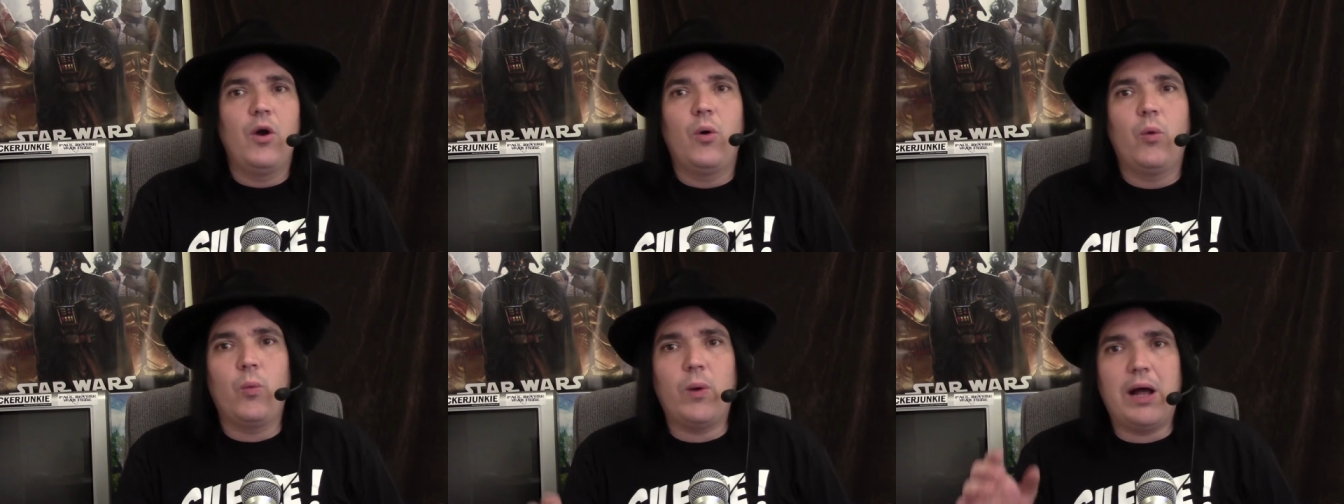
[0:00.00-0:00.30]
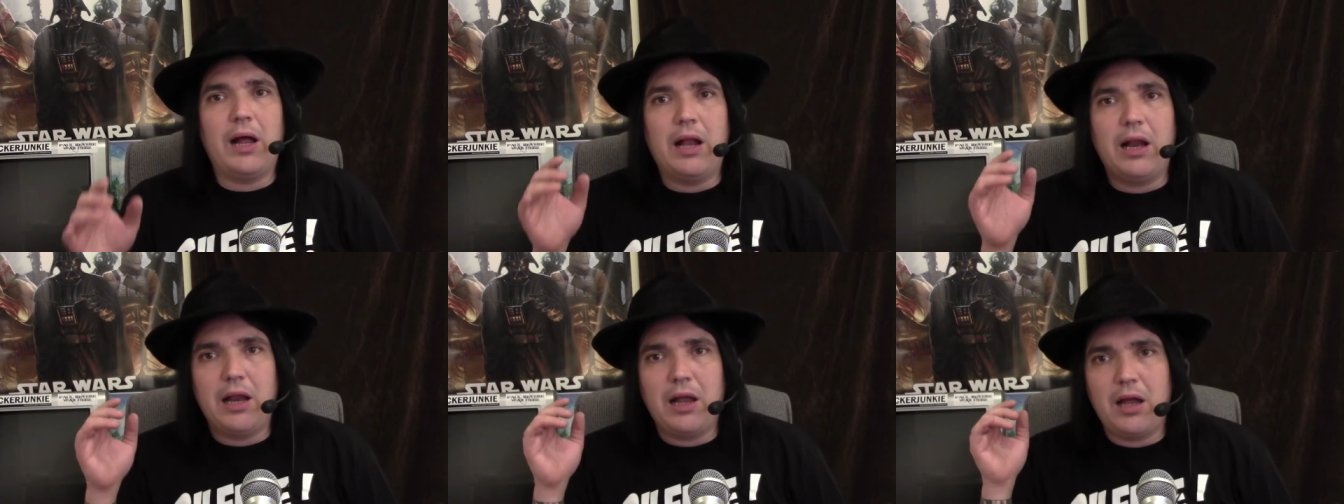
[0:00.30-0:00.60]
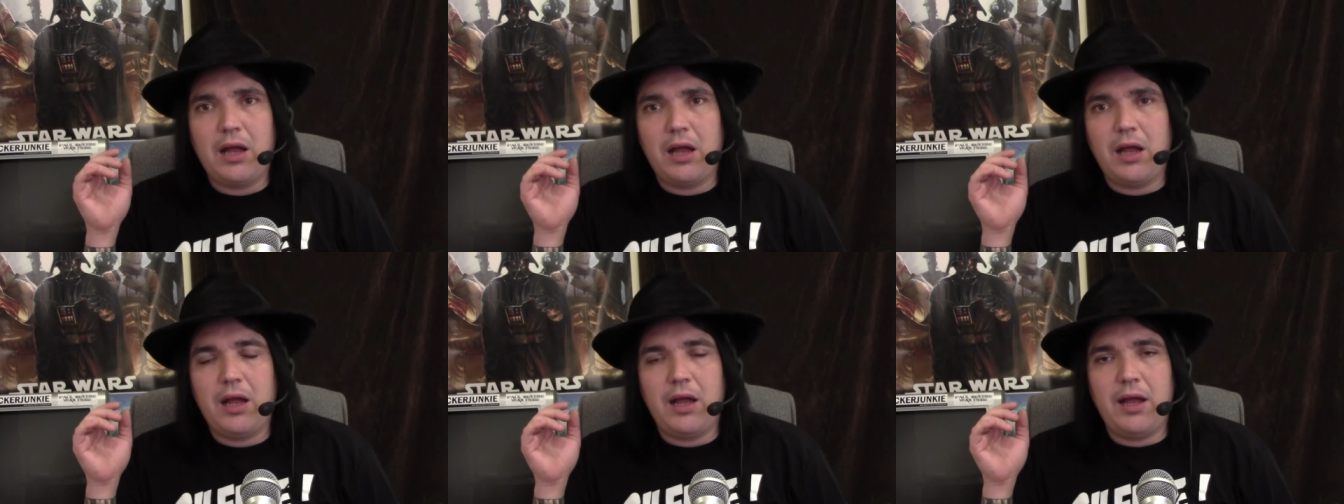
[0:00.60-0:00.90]
Well,
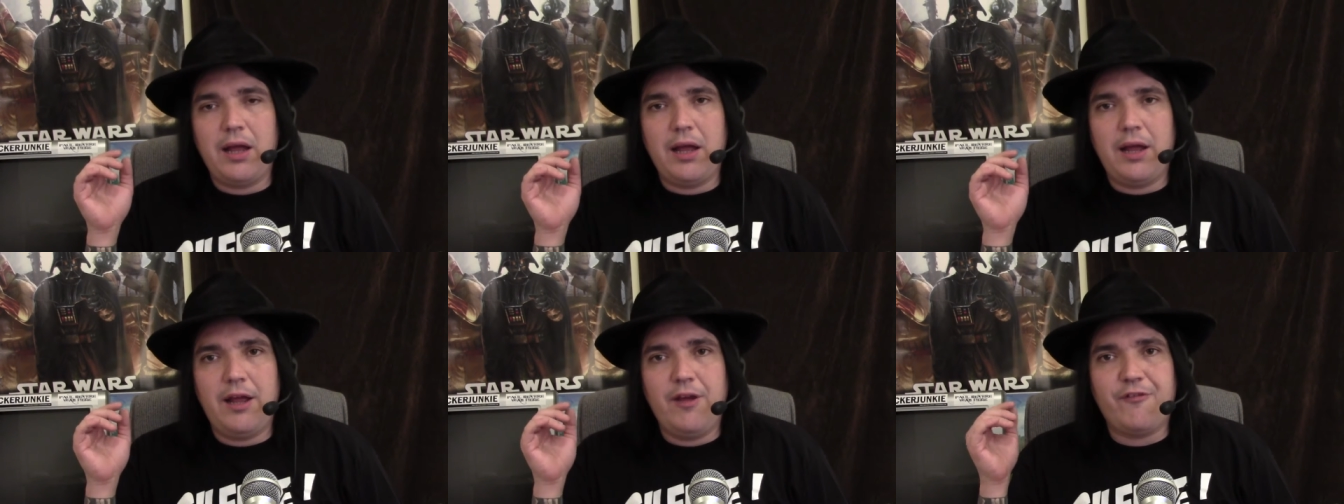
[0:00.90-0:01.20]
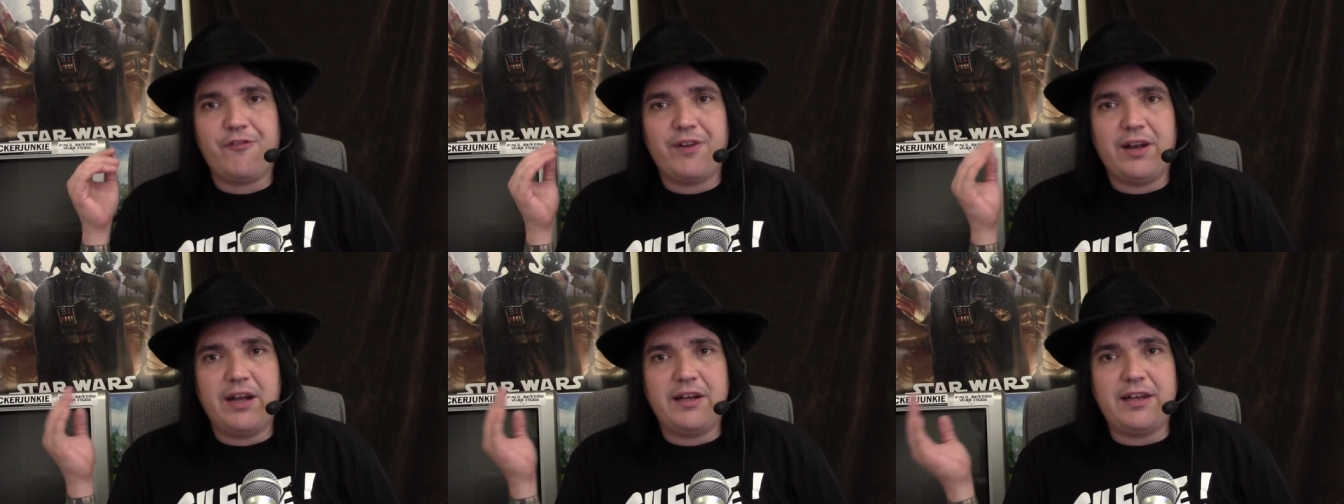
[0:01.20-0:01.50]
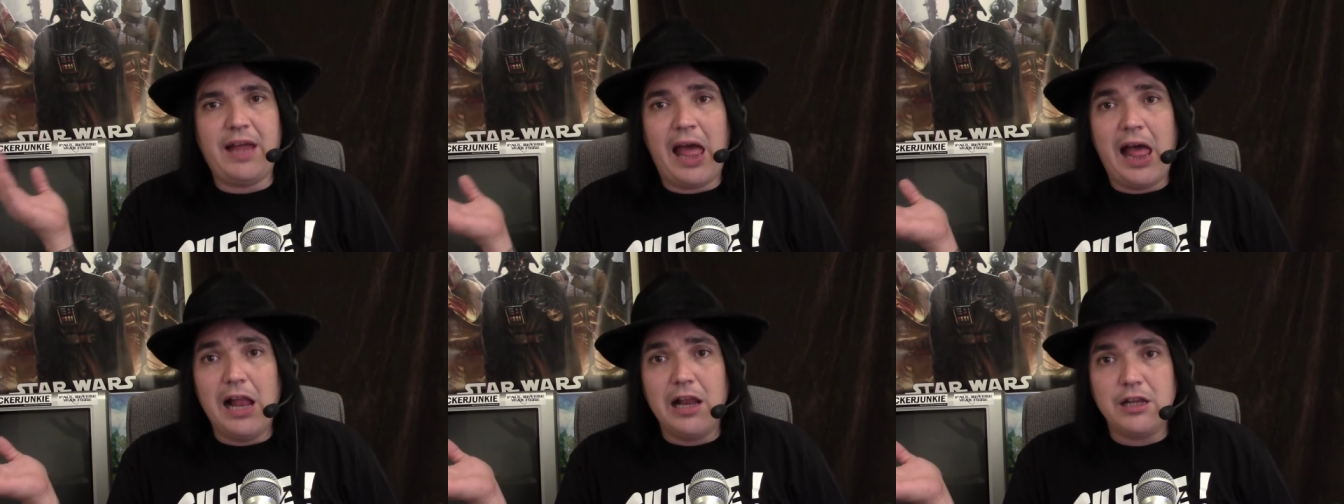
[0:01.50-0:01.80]
if an
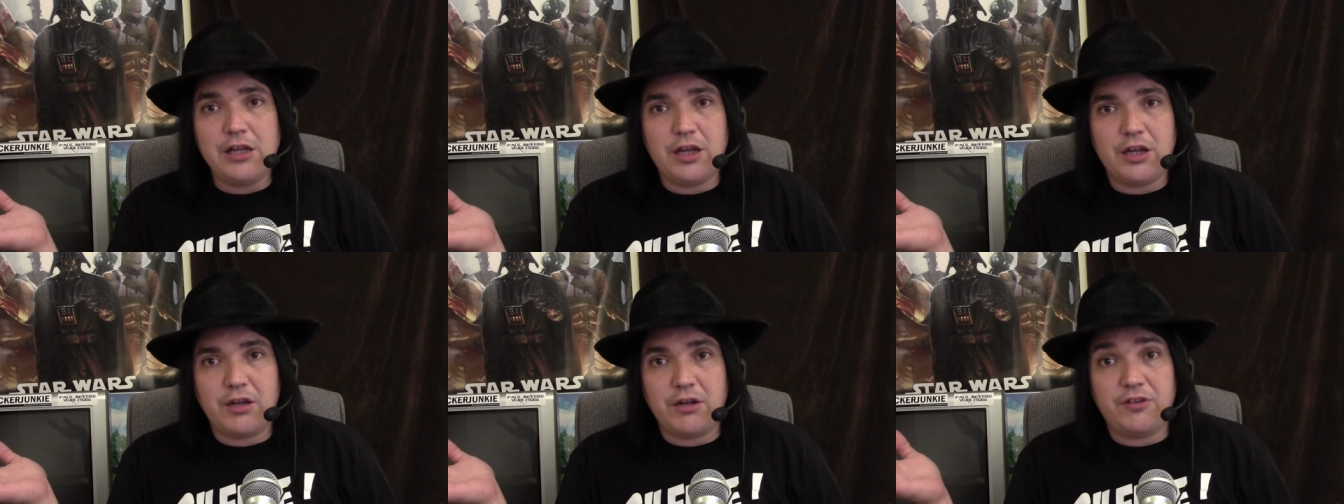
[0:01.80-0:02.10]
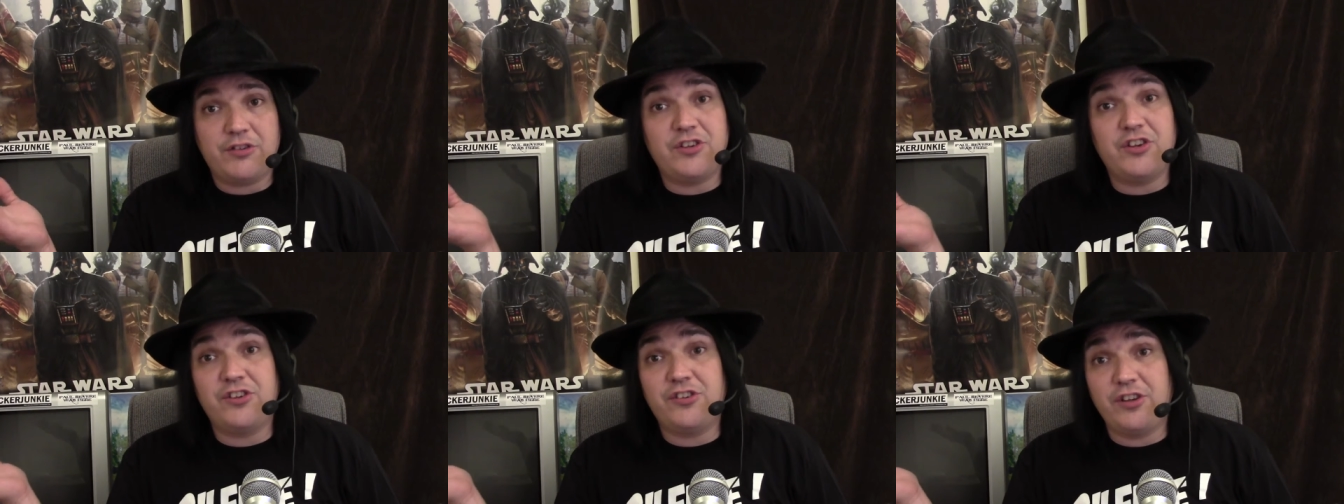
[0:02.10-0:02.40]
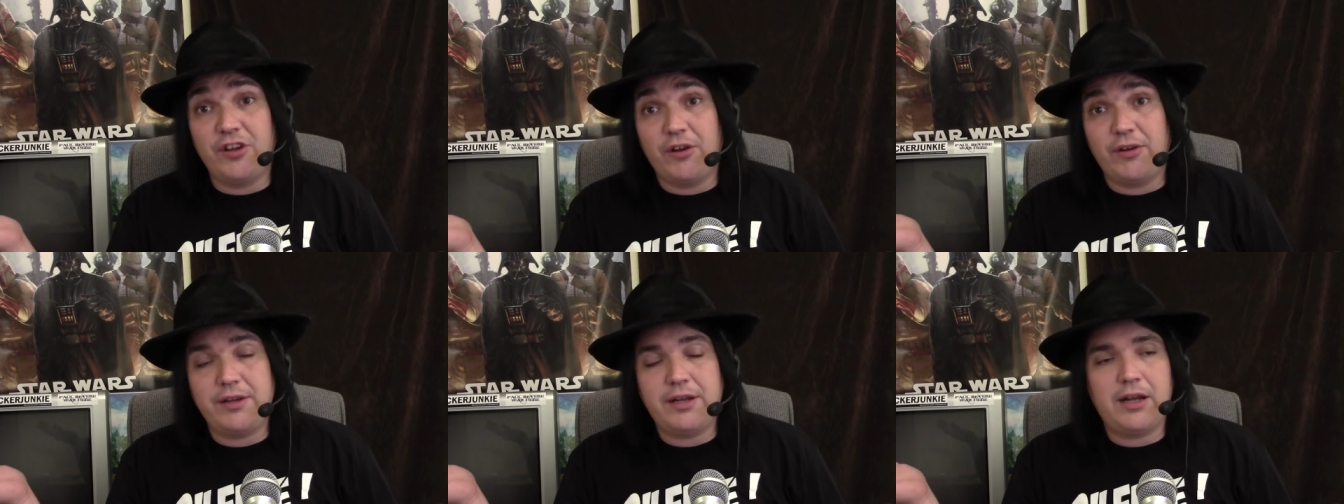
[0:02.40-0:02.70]
Italian or
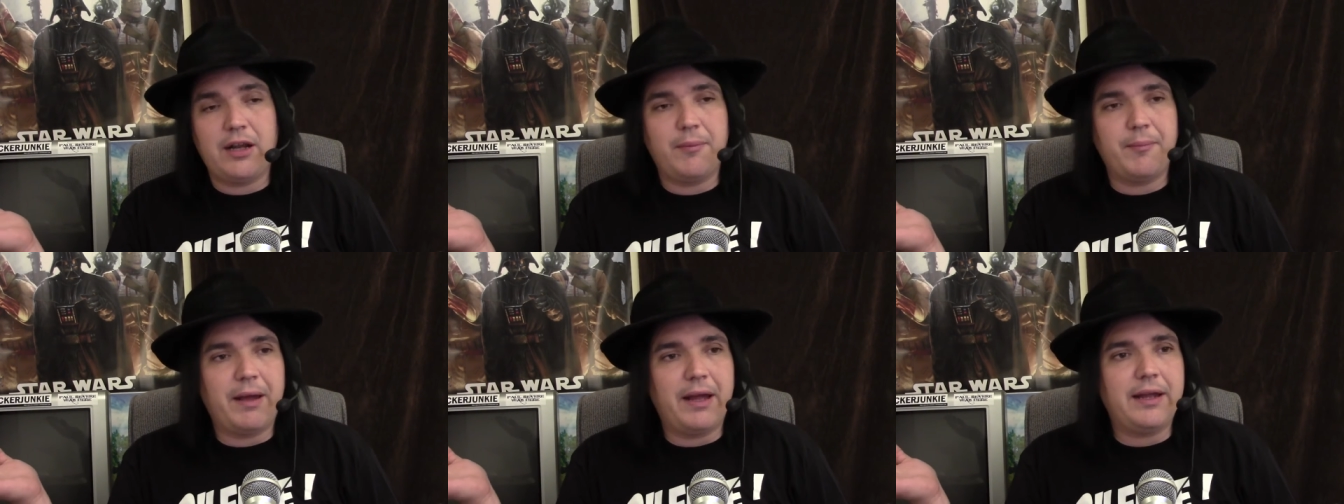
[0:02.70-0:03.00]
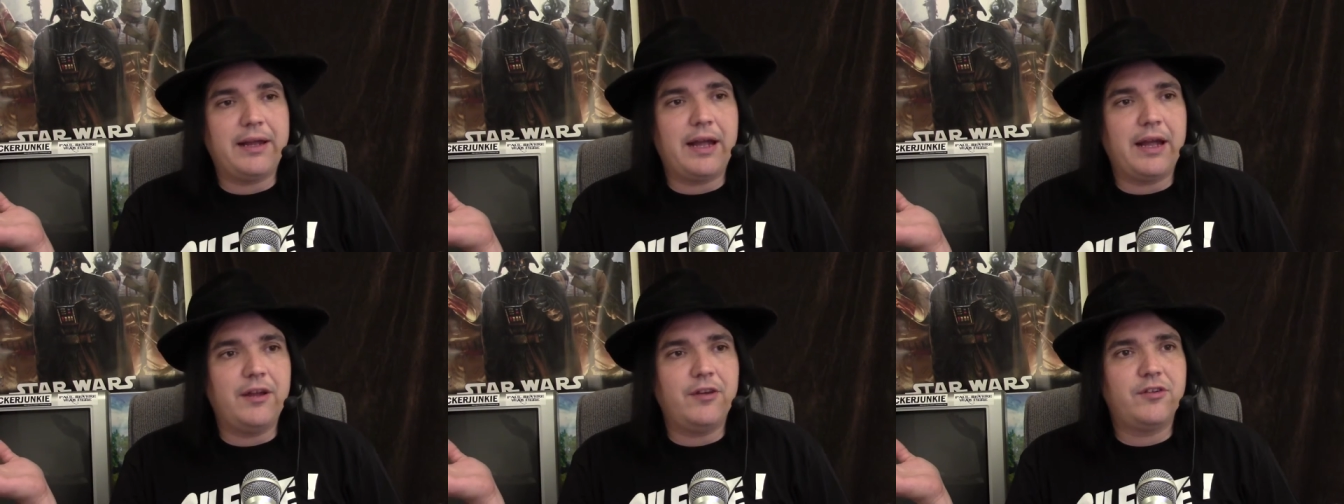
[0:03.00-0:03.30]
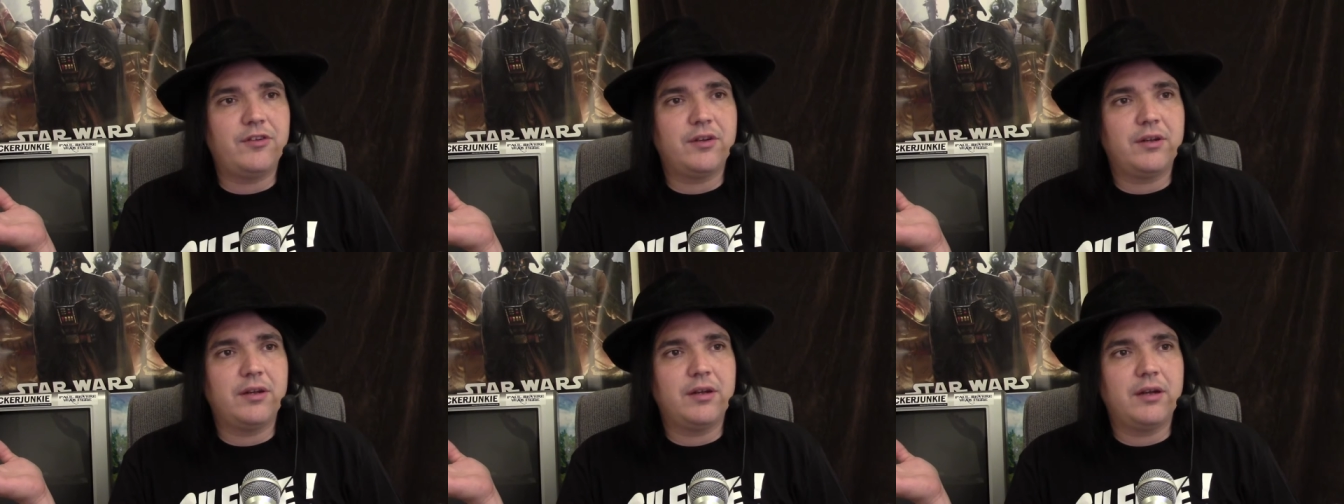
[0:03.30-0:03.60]
Sicilian, in my
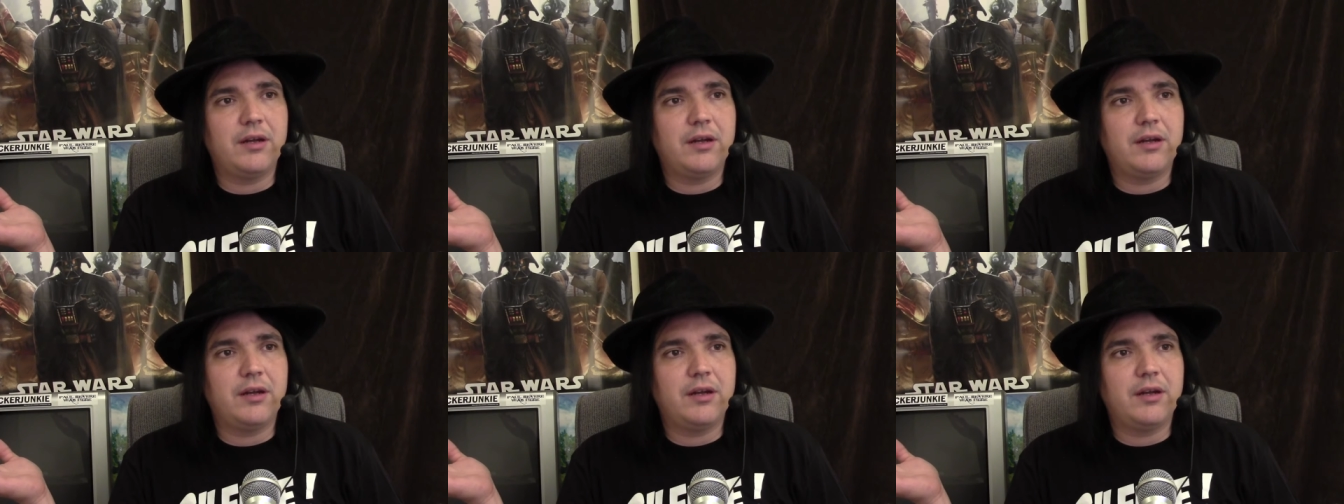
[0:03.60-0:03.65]
case,